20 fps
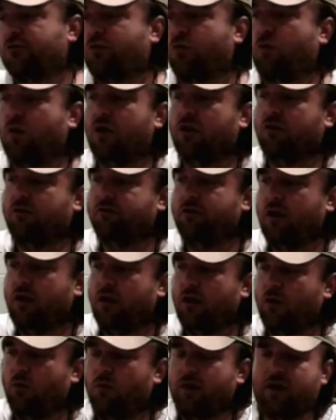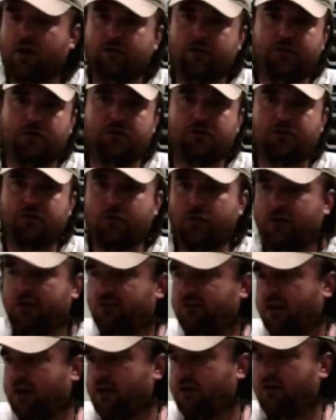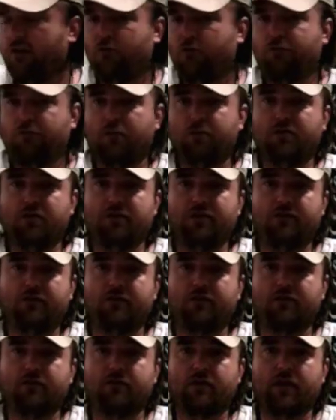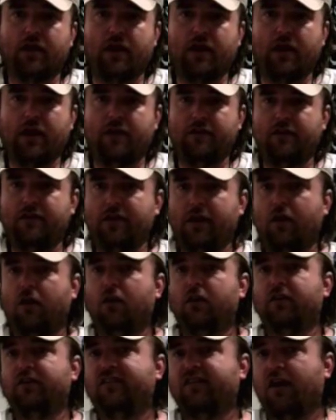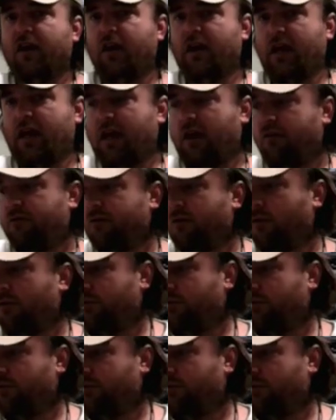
12, we covered those 30-second note triplets, okay, and then the untied half-note